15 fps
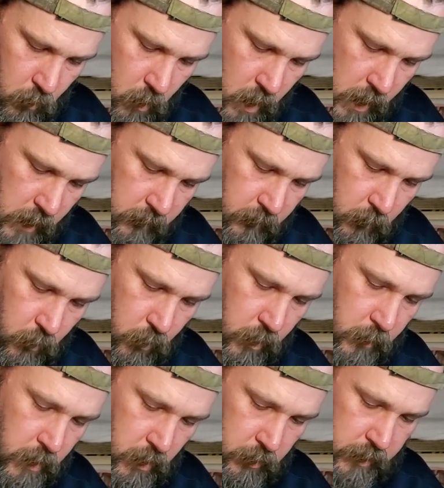wife, when we
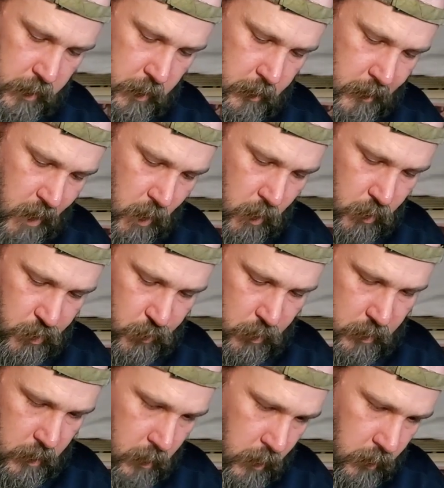build their arrows where
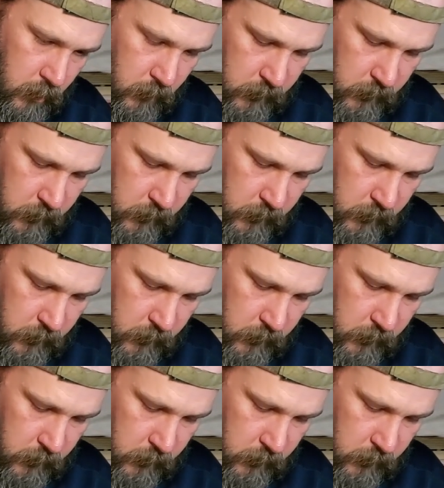they like their